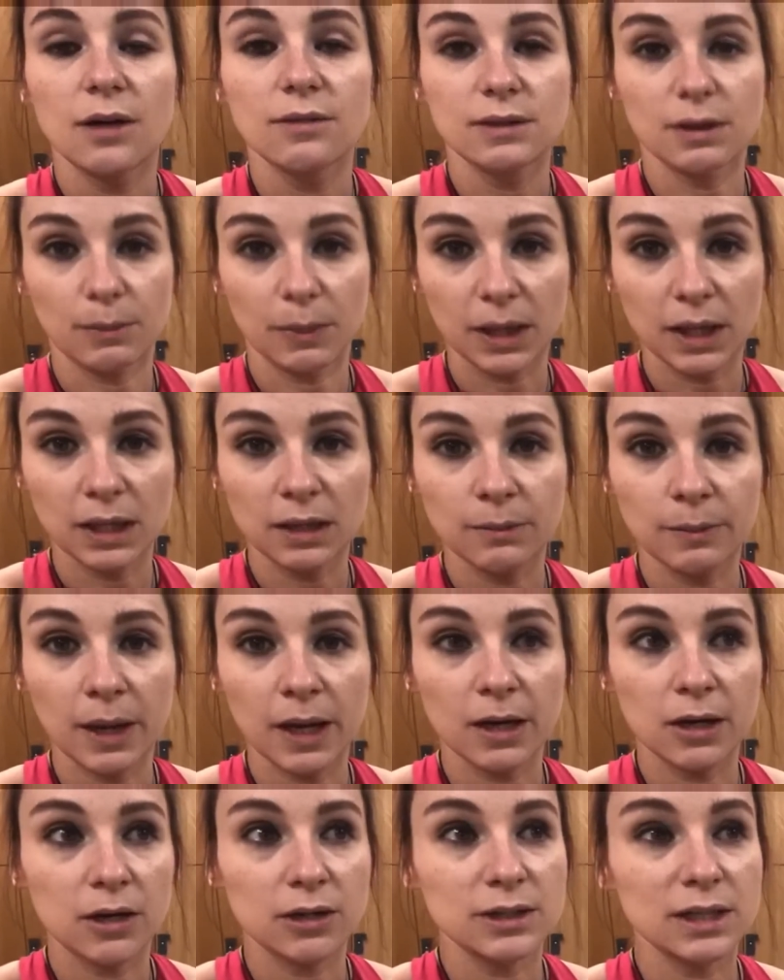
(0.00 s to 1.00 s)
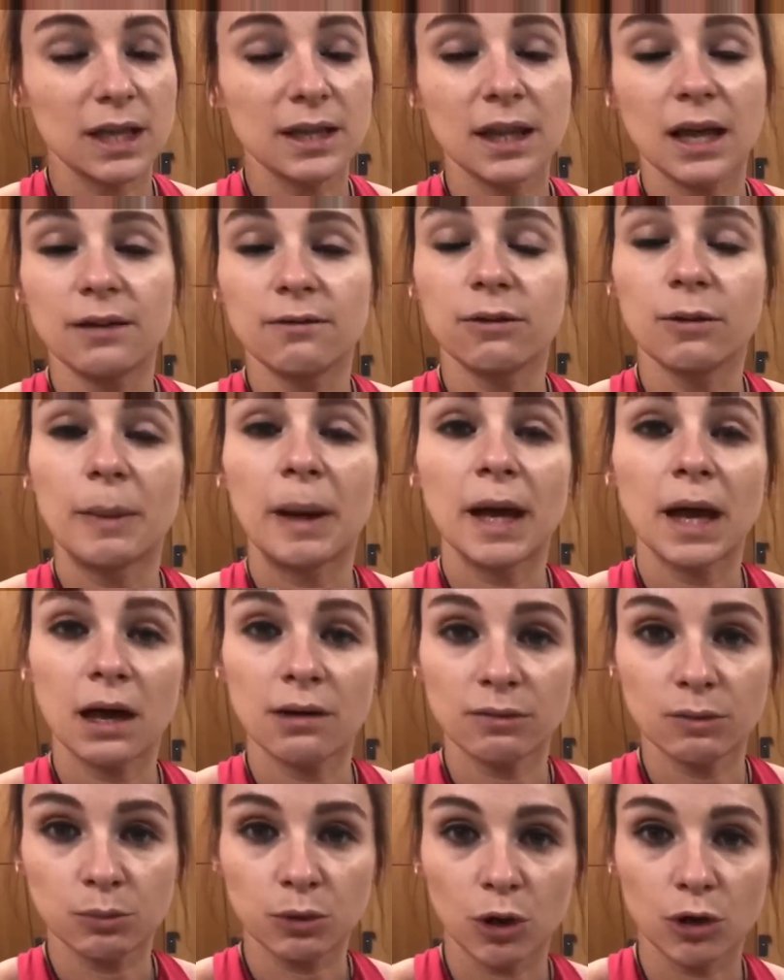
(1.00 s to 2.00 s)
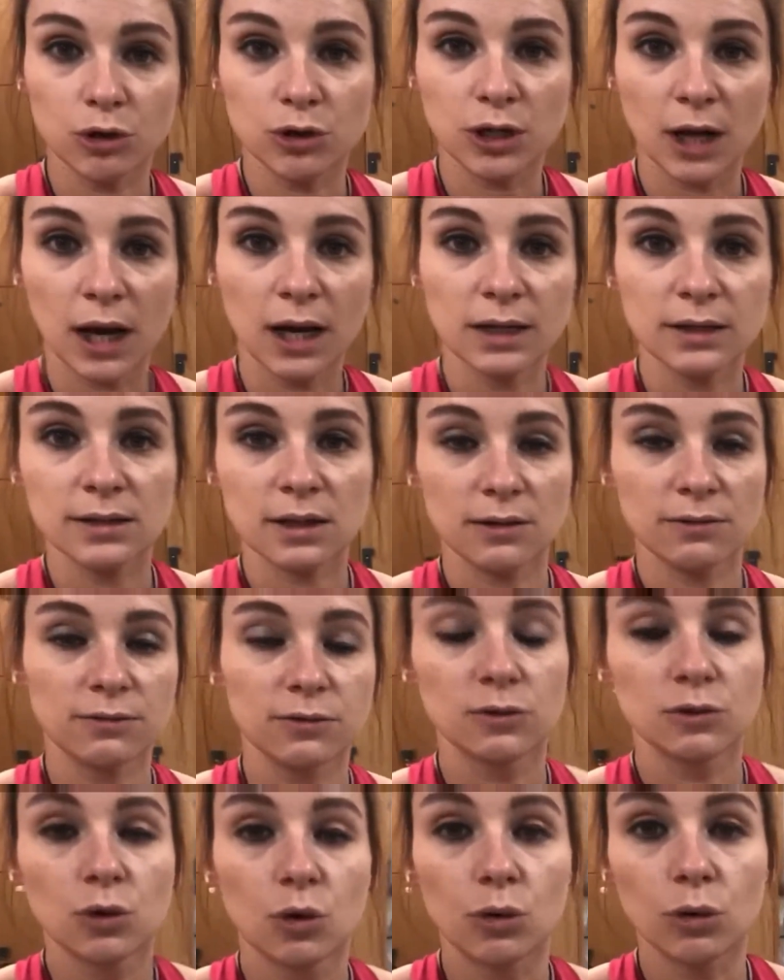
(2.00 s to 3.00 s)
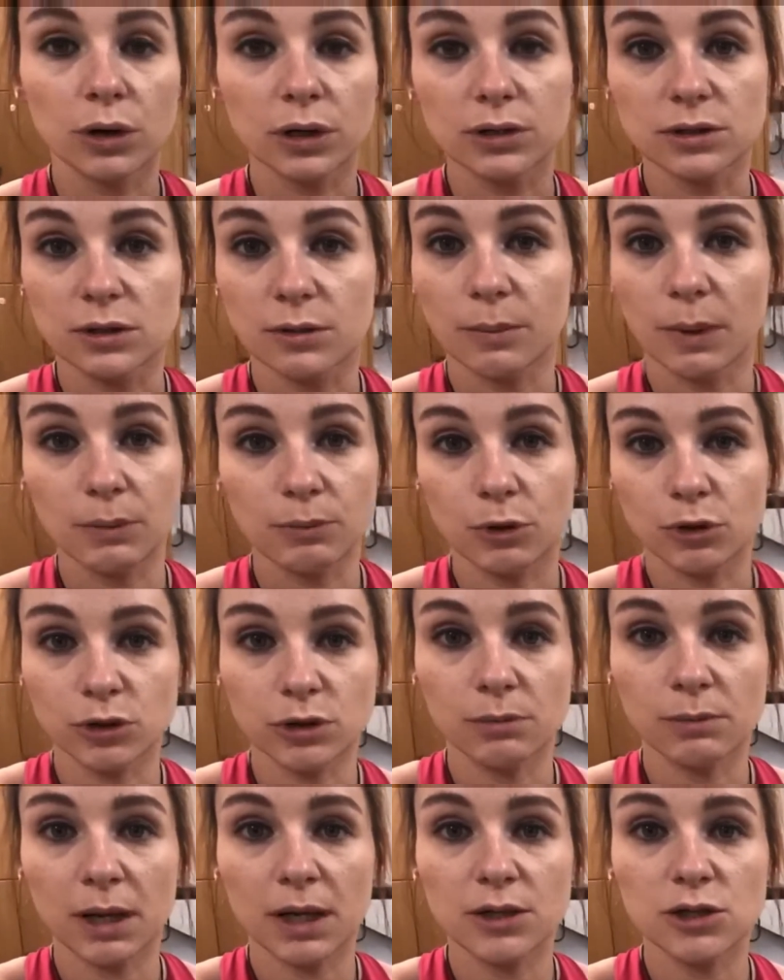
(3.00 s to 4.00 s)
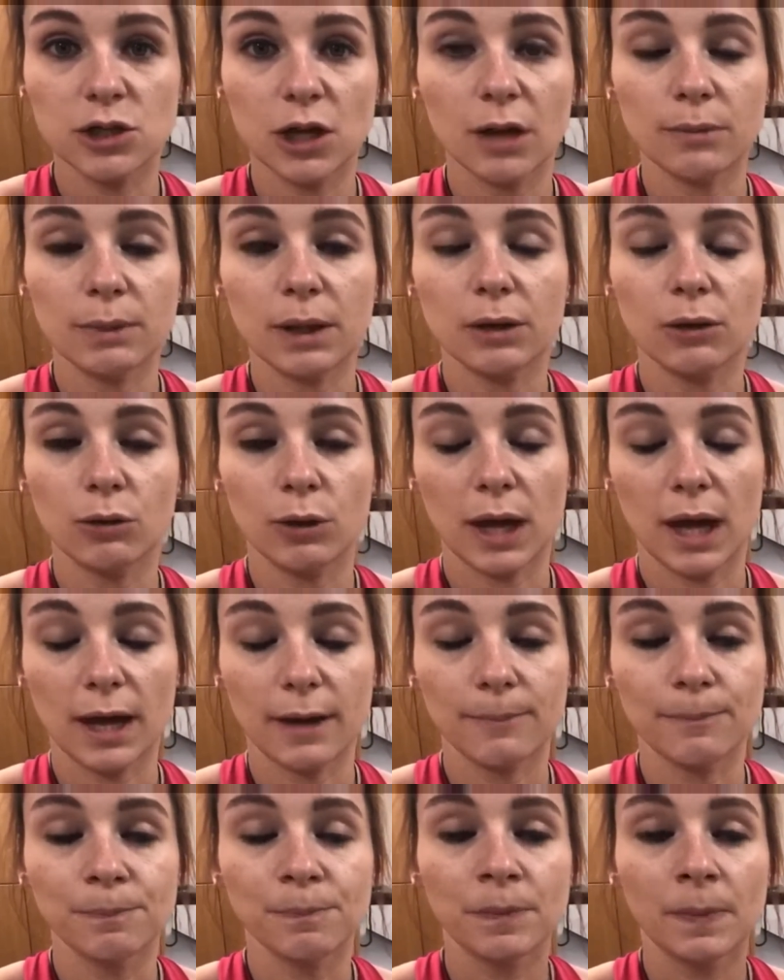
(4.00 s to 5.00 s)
done my emails. And then for my other project, I've talked to my project manager, I'm like, okay,